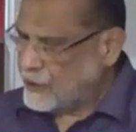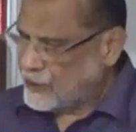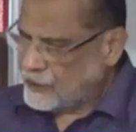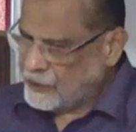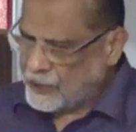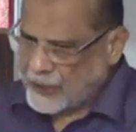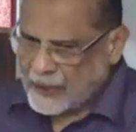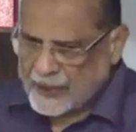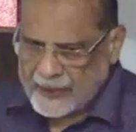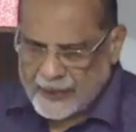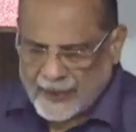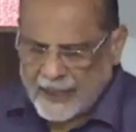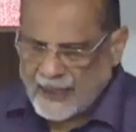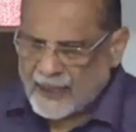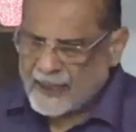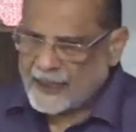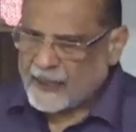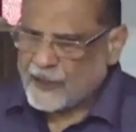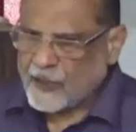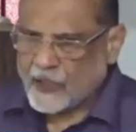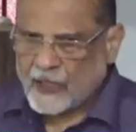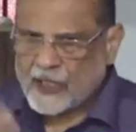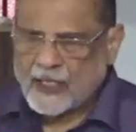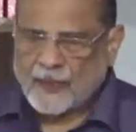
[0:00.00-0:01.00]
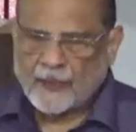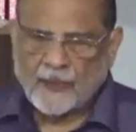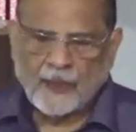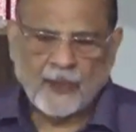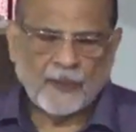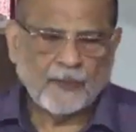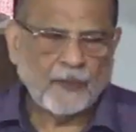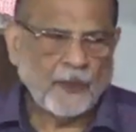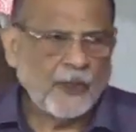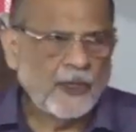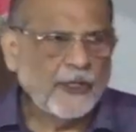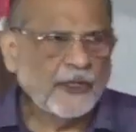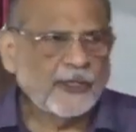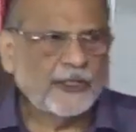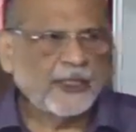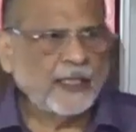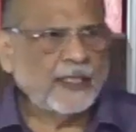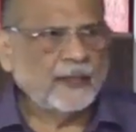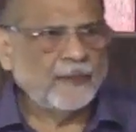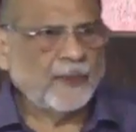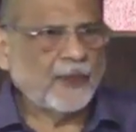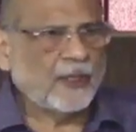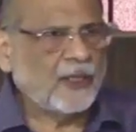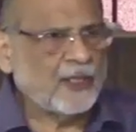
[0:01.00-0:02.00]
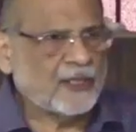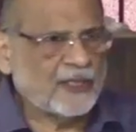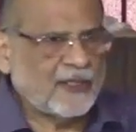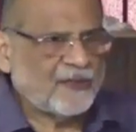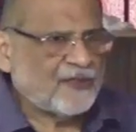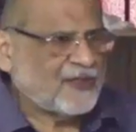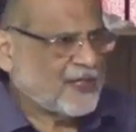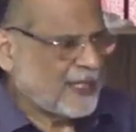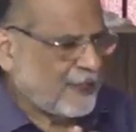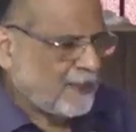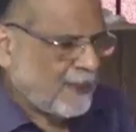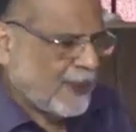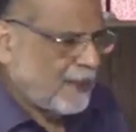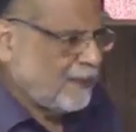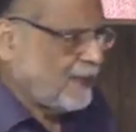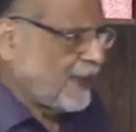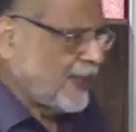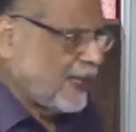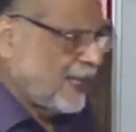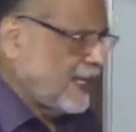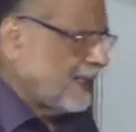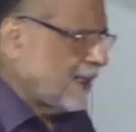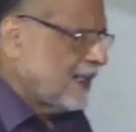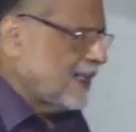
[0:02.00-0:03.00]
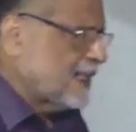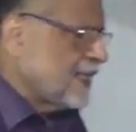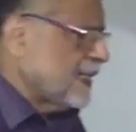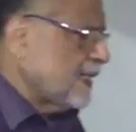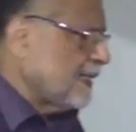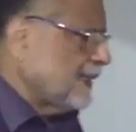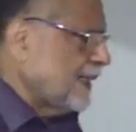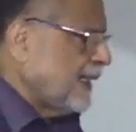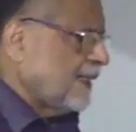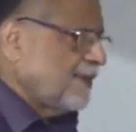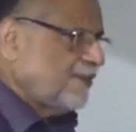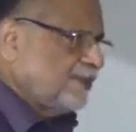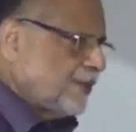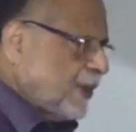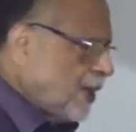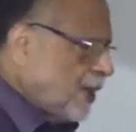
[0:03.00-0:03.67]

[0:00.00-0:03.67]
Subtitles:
Today Delhi talks about pollution because of stubble burning, this and that,